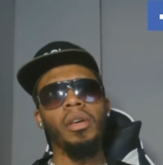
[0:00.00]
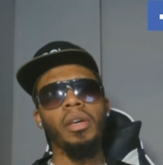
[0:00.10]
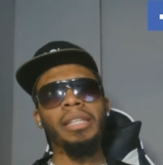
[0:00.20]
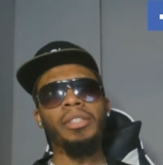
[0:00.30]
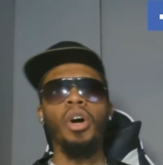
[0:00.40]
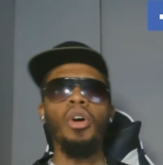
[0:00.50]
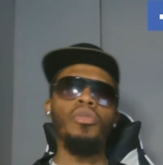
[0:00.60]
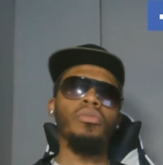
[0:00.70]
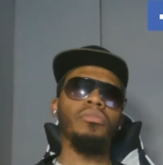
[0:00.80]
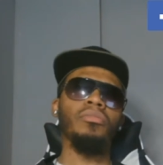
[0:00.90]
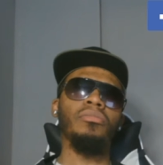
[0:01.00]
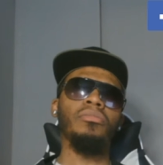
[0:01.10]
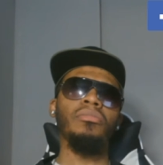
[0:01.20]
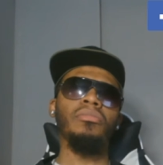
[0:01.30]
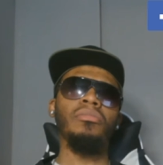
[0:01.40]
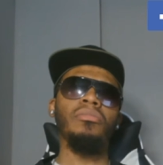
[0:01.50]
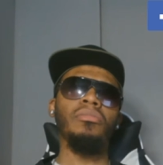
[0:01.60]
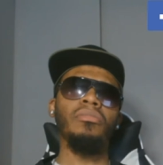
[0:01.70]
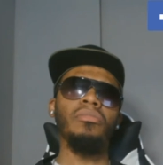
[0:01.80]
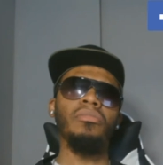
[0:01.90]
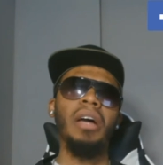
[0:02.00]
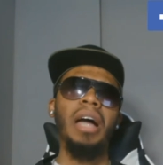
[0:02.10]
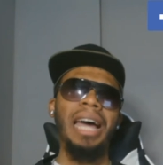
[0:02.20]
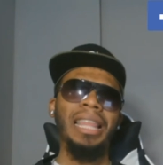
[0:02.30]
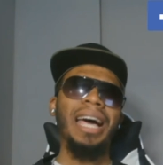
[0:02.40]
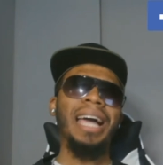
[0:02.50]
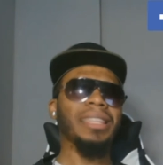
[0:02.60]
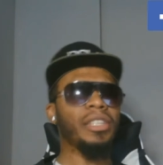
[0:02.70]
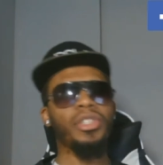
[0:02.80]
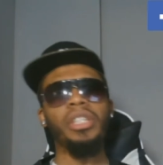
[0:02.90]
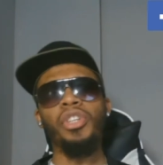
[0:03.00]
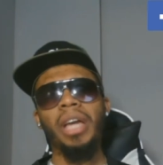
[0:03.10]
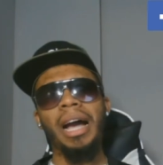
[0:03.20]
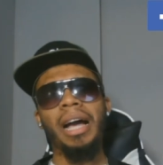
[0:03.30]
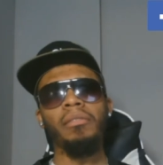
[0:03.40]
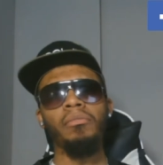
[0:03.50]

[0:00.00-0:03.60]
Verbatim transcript: And so I like the CGI